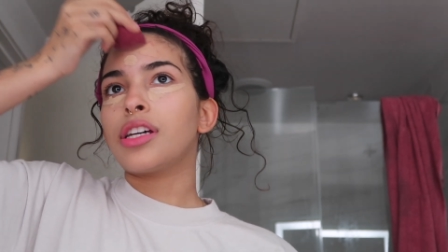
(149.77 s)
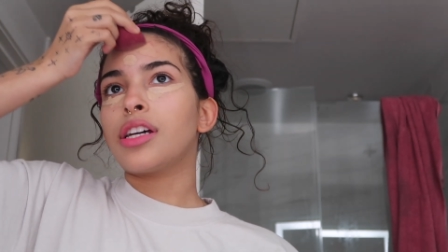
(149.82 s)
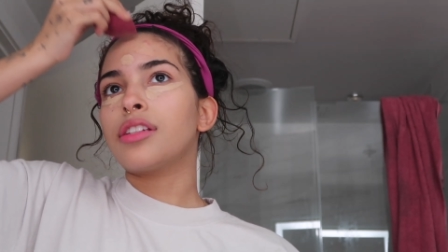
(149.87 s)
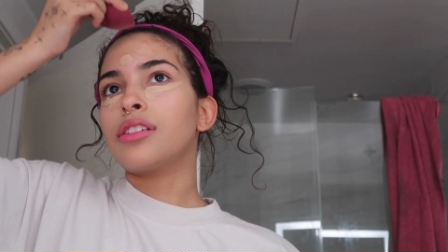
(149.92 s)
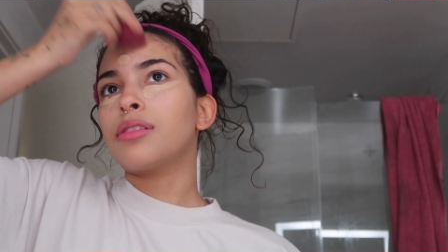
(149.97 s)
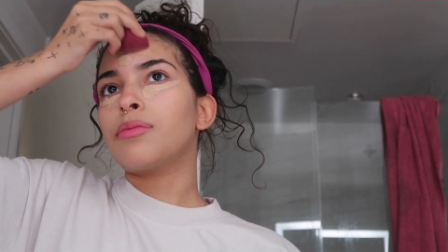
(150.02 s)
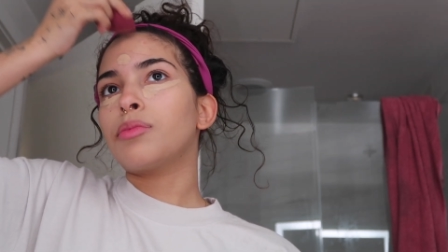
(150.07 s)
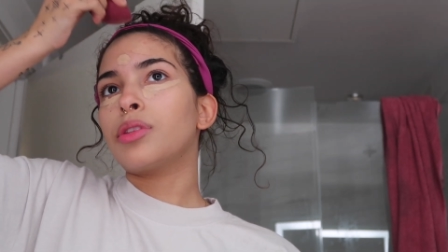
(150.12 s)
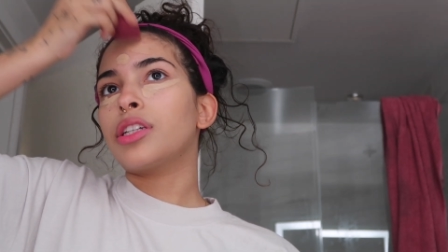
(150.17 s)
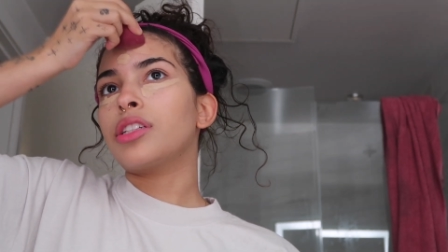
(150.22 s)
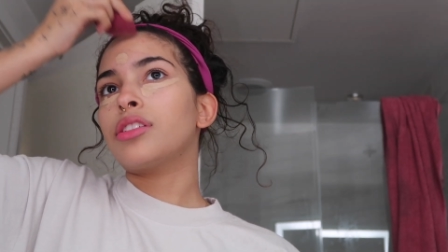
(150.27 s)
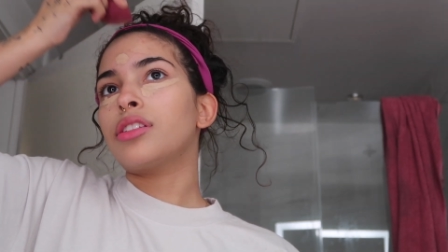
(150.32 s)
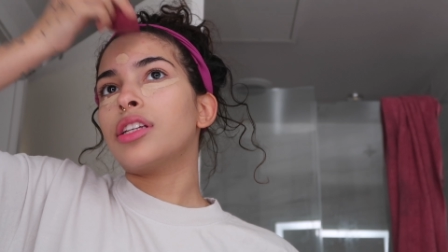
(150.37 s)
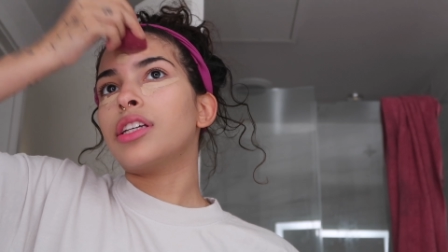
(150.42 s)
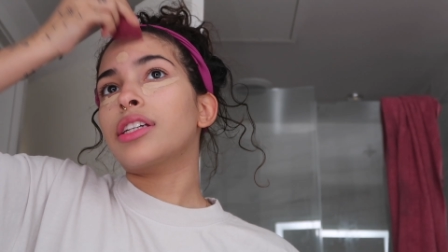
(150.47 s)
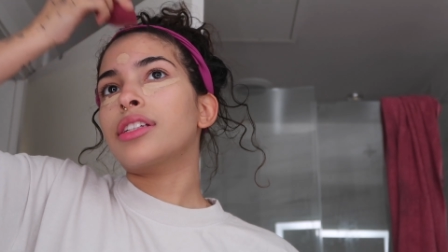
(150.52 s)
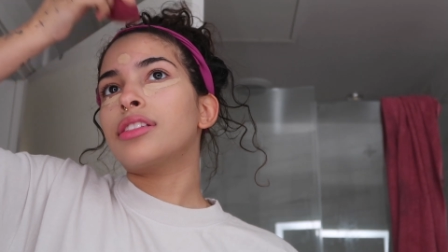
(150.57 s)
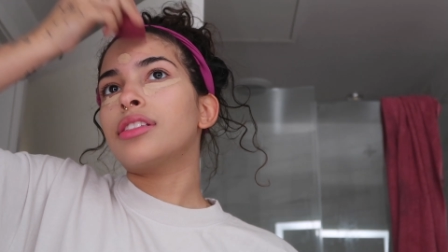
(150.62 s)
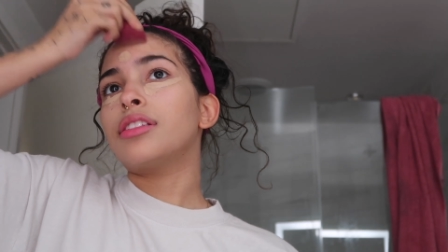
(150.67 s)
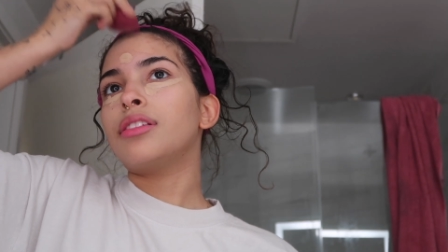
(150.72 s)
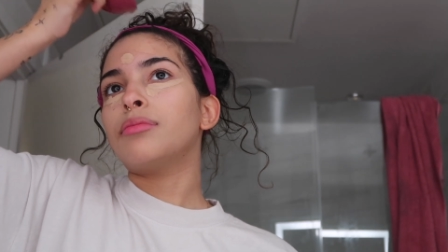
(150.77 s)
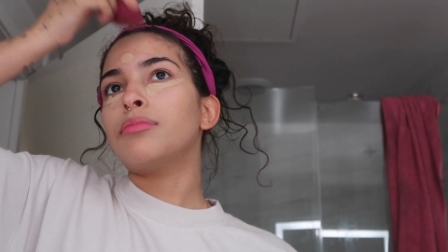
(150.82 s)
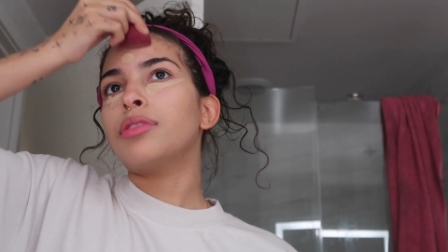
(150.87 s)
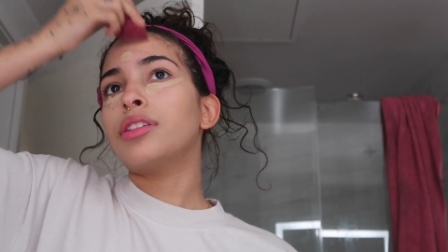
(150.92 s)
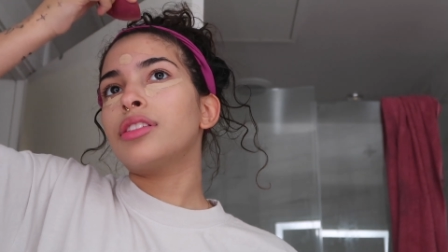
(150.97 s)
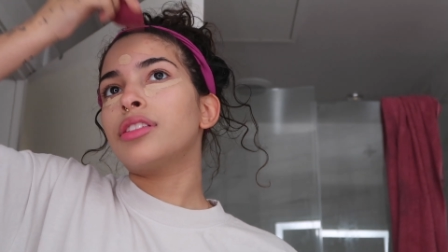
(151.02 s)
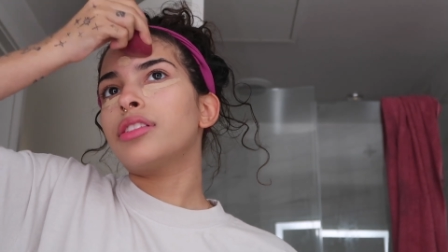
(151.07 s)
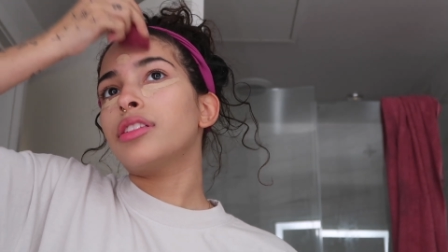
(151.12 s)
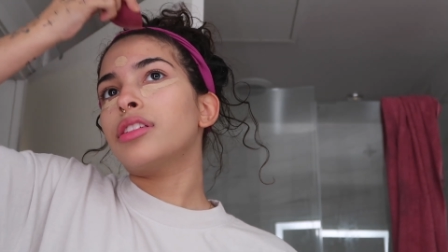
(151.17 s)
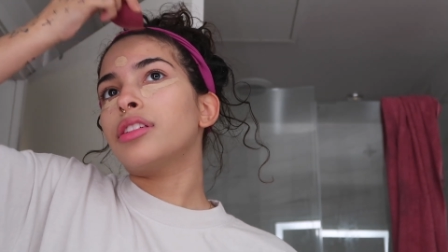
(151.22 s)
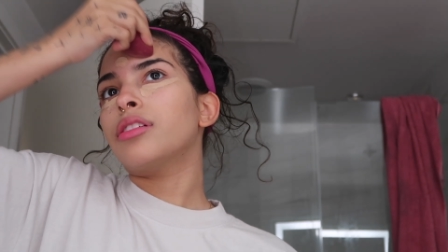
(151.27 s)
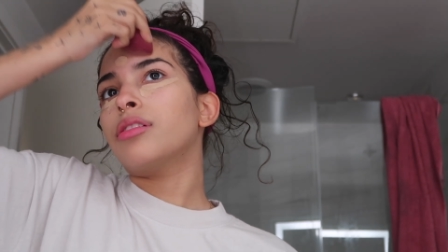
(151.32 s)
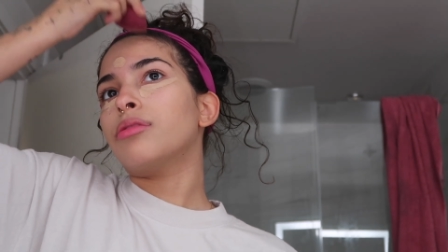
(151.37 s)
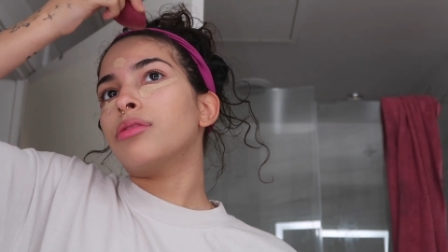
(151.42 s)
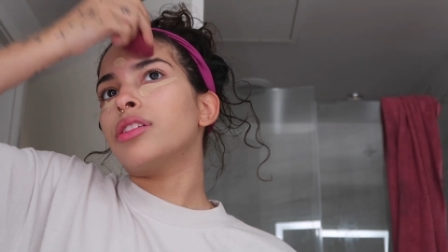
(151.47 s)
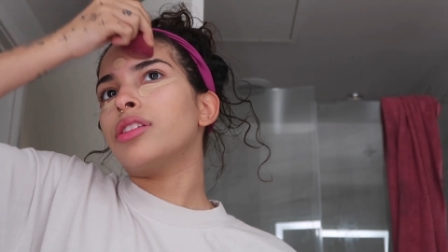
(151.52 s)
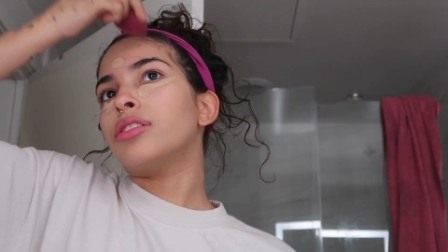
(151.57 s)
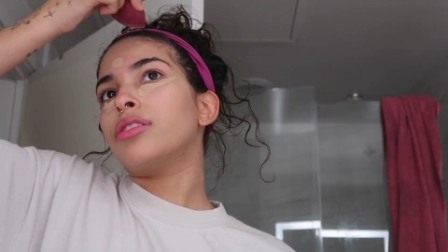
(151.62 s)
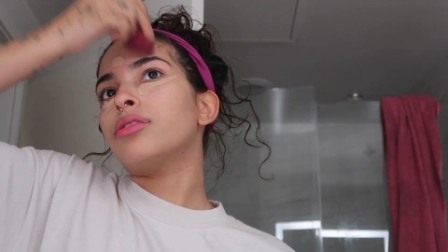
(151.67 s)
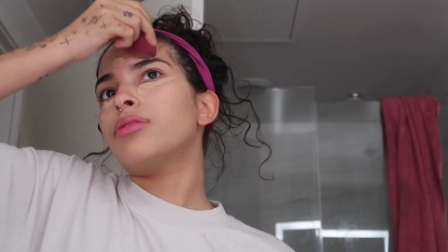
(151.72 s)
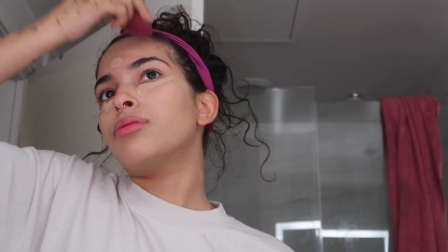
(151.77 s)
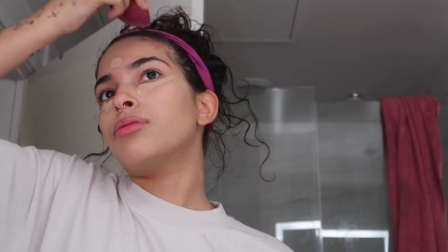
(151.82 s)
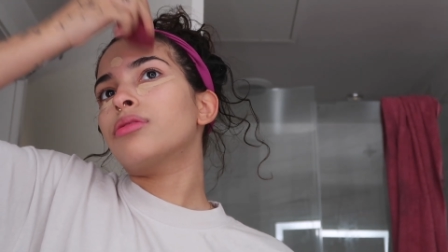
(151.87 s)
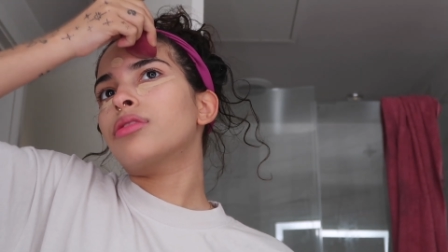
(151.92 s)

has something to like seamlessly go into.